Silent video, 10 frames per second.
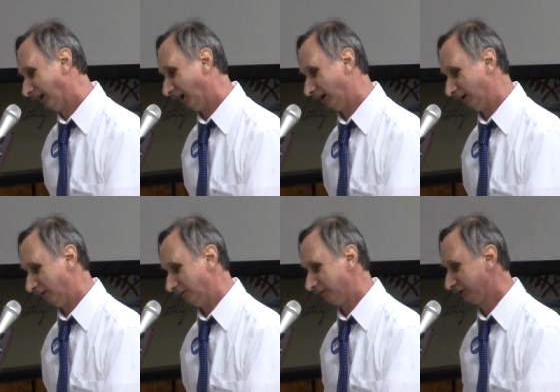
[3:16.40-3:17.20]

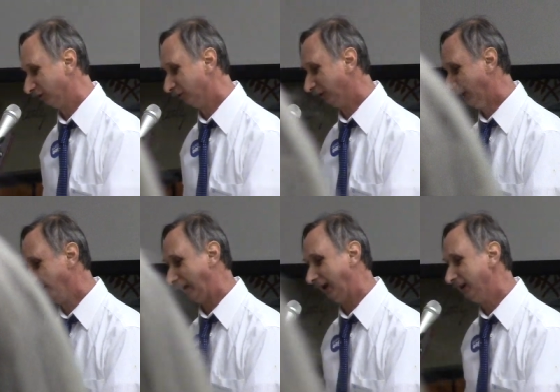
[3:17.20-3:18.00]
Um, so
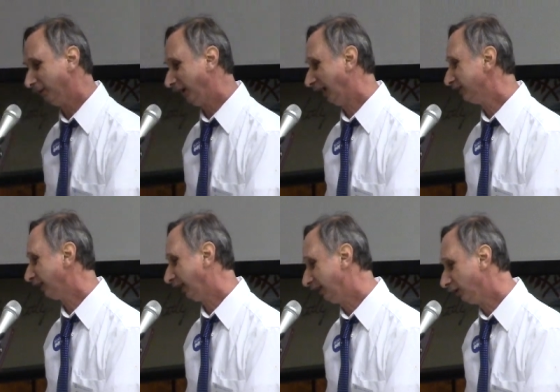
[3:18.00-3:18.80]
if anybody has
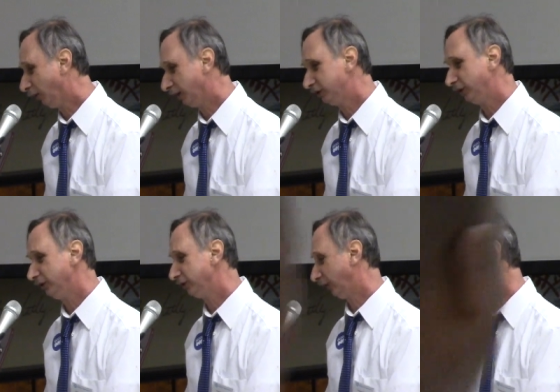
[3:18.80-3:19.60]
any
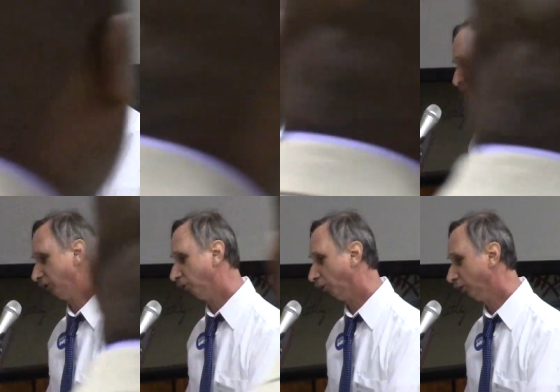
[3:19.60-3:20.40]
questions as
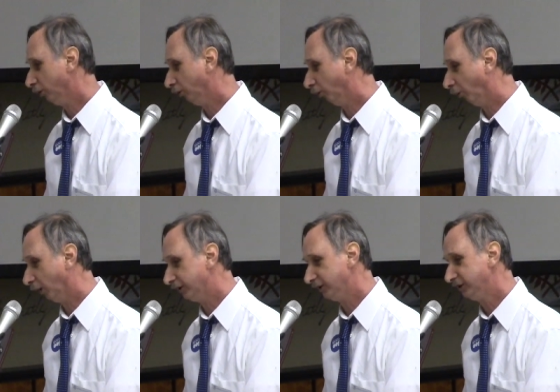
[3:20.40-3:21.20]
to
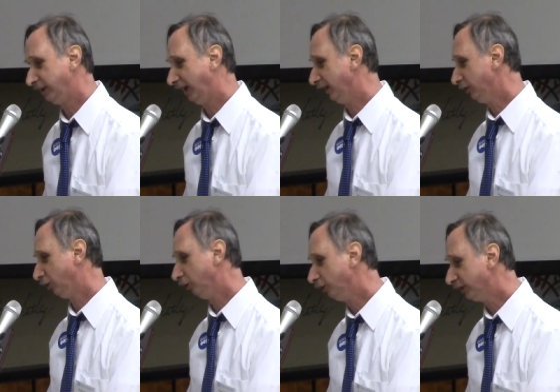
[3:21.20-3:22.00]
what to send,
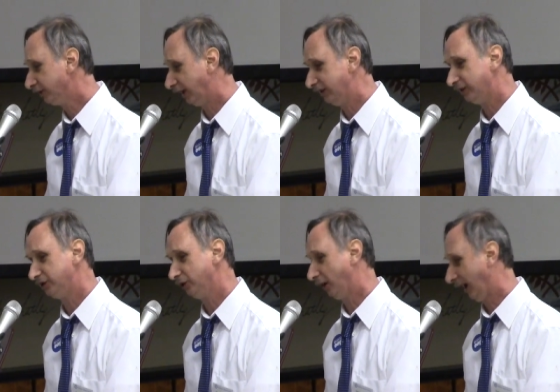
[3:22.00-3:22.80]
who to send
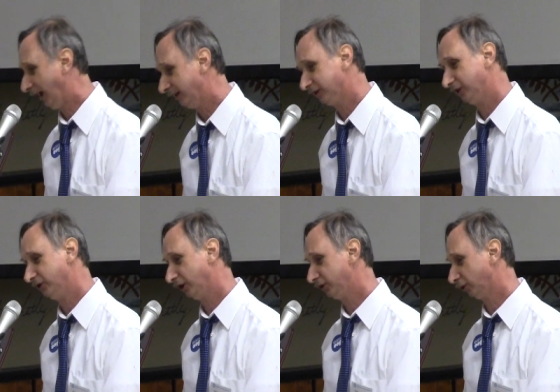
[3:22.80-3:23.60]
it to, how to
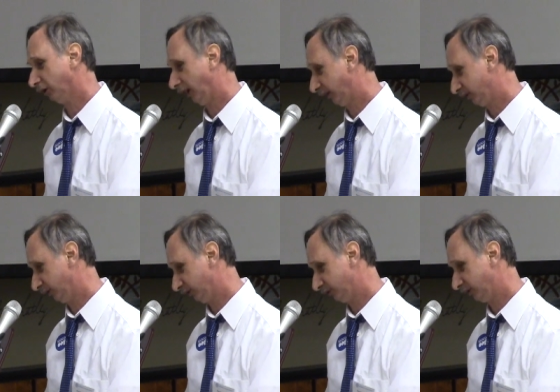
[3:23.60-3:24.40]
conduct your
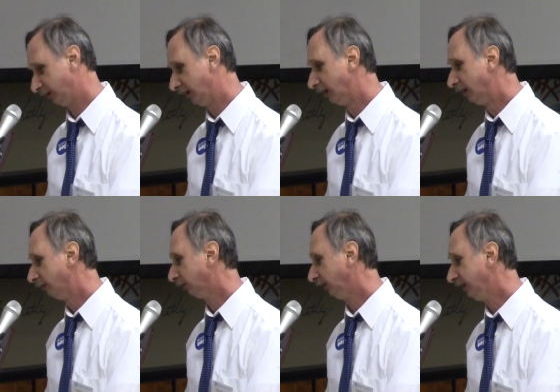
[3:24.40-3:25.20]
elections,
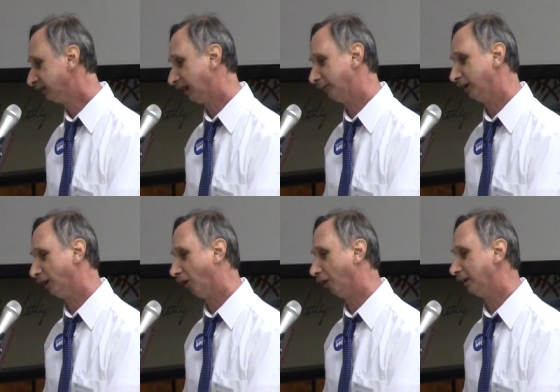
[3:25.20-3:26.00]
please let me
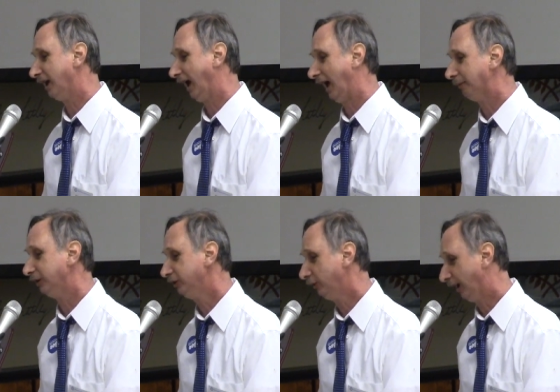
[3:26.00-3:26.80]
know. I'll be
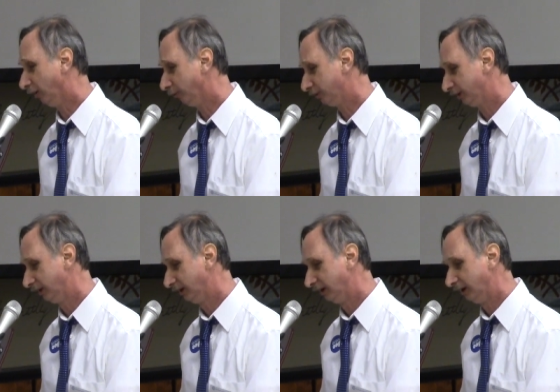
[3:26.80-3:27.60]
happy to help.
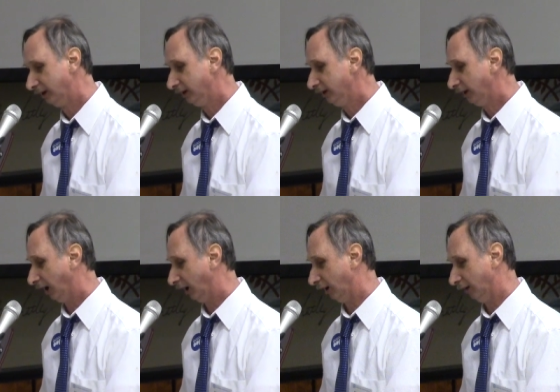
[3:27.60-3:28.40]

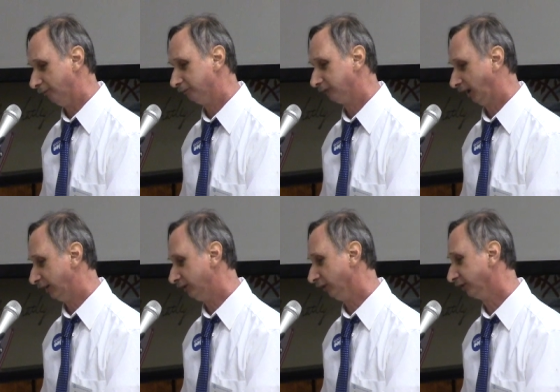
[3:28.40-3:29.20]
Um,
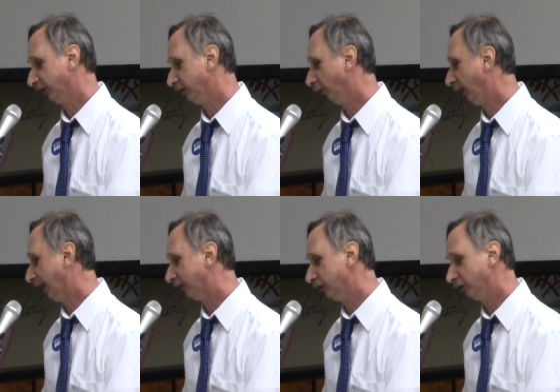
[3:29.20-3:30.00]
and so until we
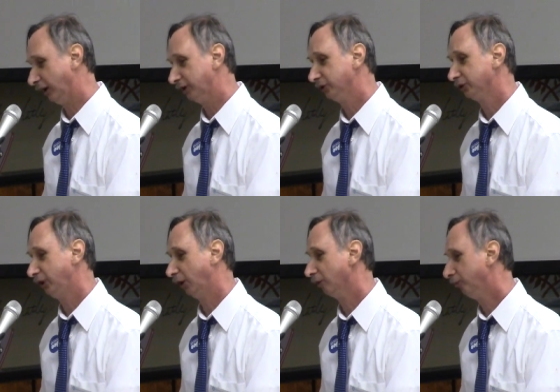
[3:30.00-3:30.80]
have a new credentials
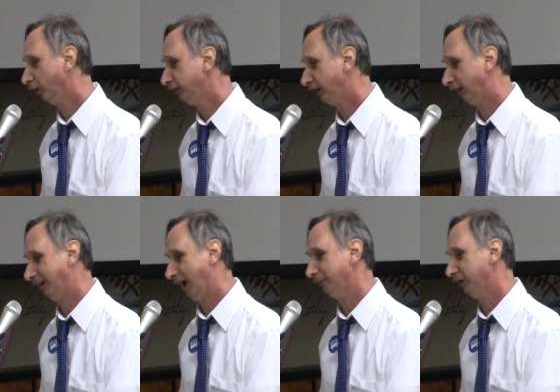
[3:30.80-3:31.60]
chair appointed,
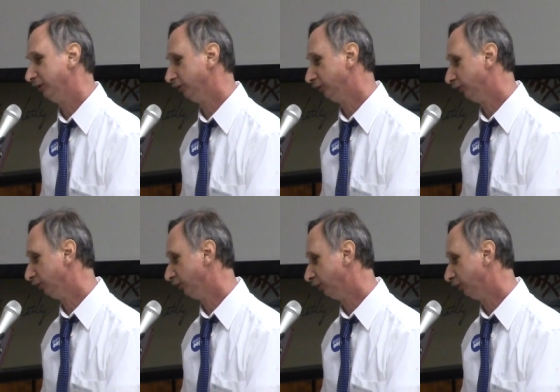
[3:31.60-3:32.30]
I'm happy to, to